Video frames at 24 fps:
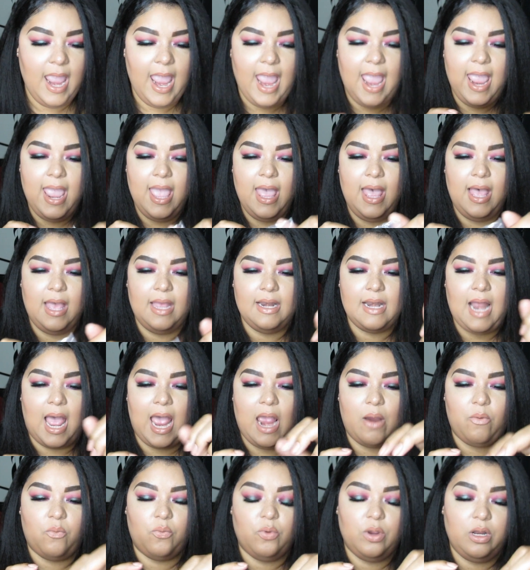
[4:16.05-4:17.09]
And
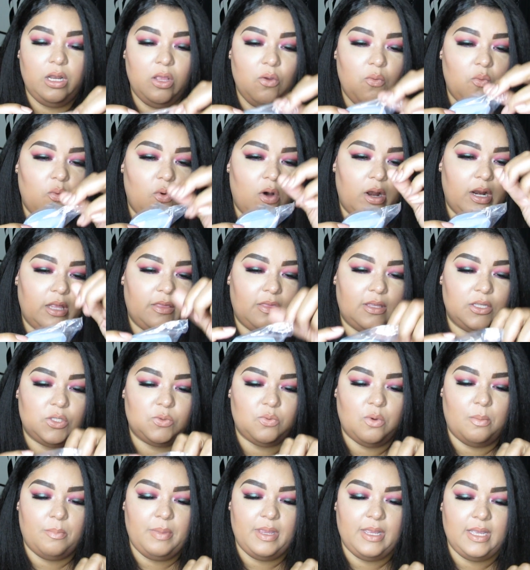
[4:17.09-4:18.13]
I really wanted this
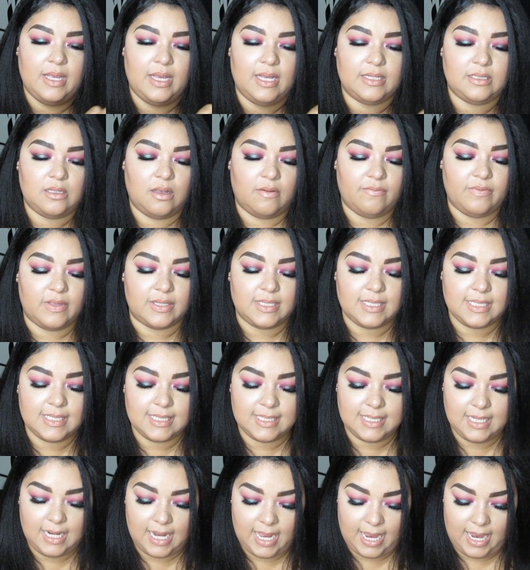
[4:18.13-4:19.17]
one because of the
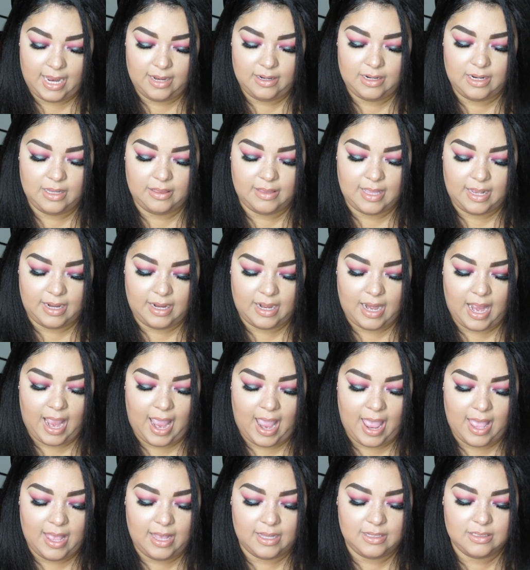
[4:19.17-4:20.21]
slant that it
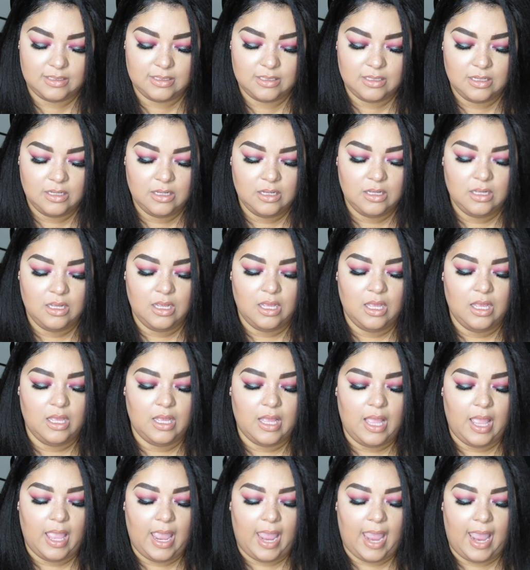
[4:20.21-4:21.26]
has.
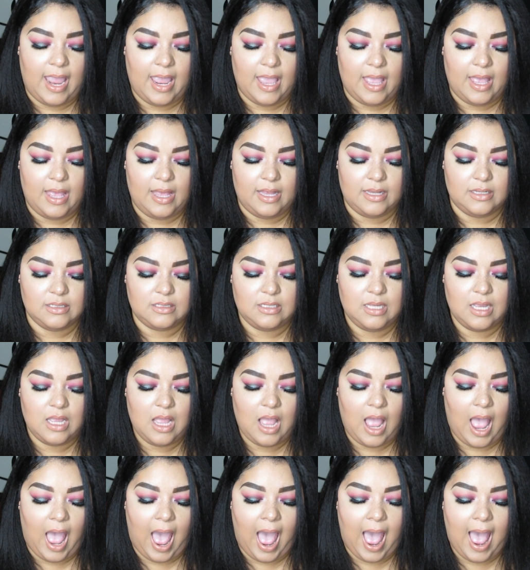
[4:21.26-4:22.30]
And
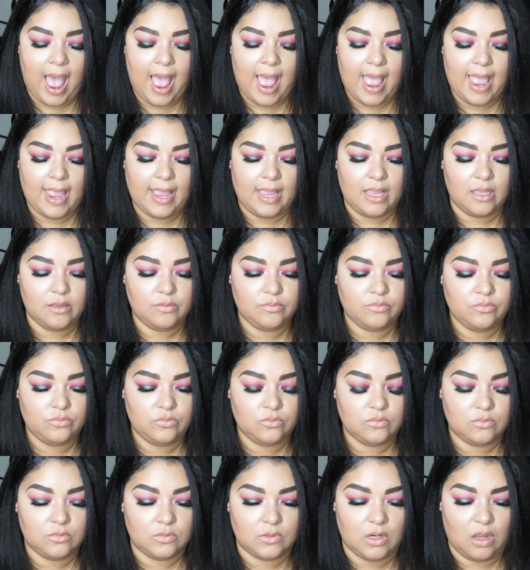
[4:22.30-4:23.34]

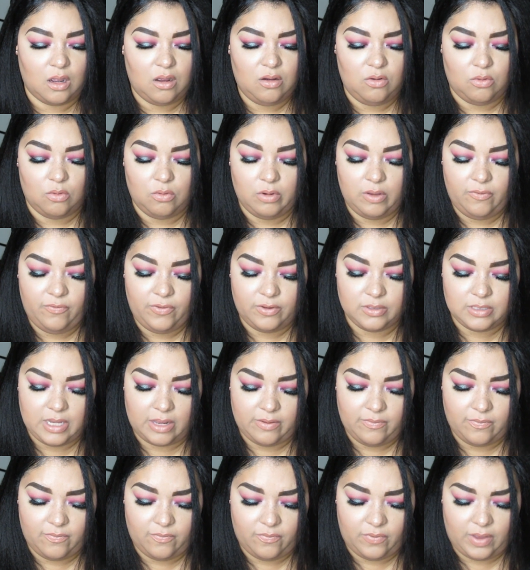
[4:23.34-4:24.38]
oh, it feels
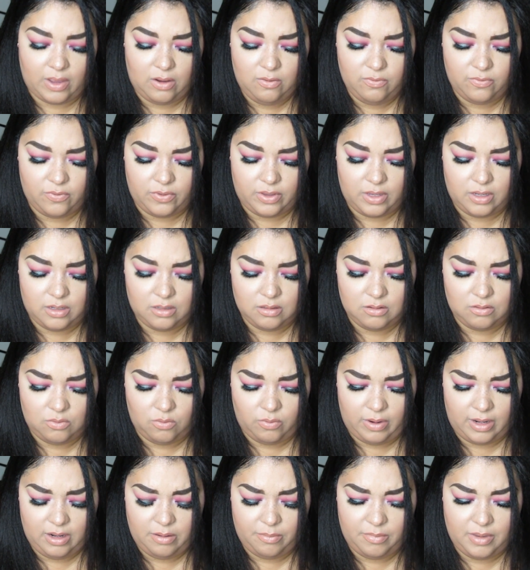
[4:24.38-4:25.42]
like velvet.
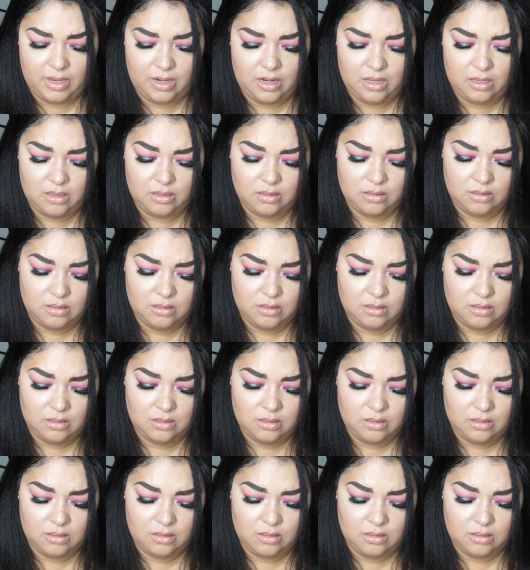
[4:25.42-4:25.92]
Wait a minute.